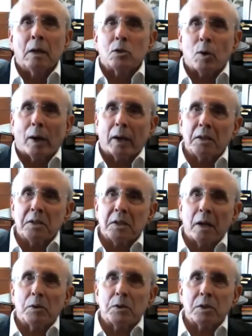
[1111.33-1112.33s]
So I can
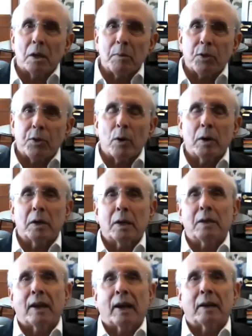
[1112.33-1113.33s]
say with some
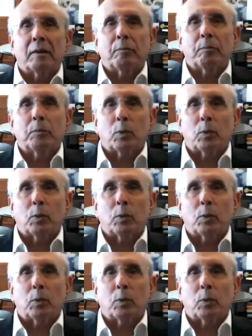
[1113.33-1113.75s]
authority that